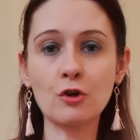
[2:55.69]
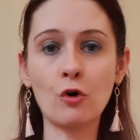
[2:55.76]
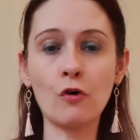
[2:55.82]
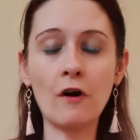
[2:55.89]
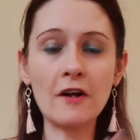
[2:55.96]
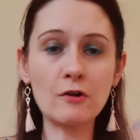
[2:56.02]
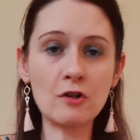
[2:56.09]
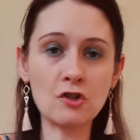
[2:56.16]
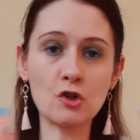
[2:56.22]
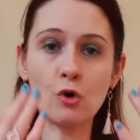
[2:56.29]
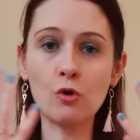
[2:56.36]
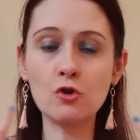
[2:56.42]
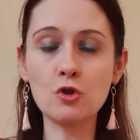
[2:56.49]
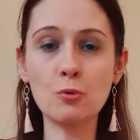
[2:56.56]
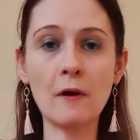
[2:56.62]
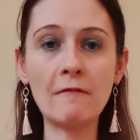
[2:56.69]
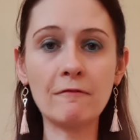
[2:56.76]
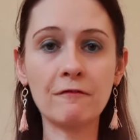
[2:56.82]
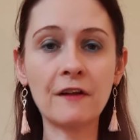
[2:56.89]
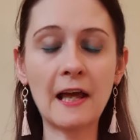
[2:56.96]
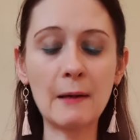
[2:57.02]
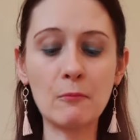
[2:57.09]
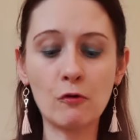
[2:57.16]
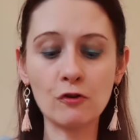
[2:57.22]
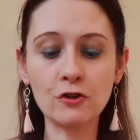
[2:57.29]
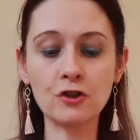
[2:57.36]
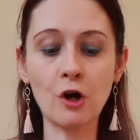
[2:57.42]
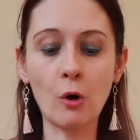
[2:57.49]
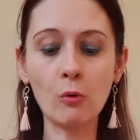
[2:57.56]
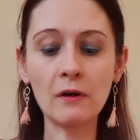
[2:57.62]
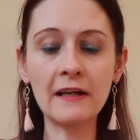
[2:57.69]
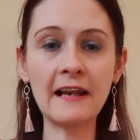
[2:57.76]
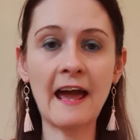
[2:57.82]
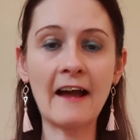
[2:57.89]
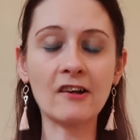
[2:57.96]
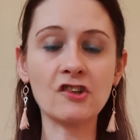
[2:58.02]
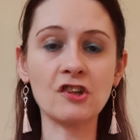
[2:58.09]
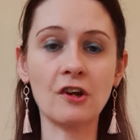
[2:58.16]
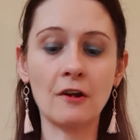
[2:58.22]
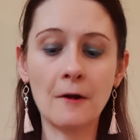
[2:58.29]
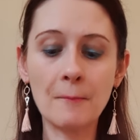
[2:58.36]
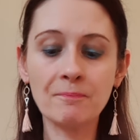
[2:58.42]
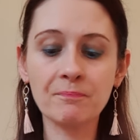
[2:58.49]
or it's your twin flame or a soul connection,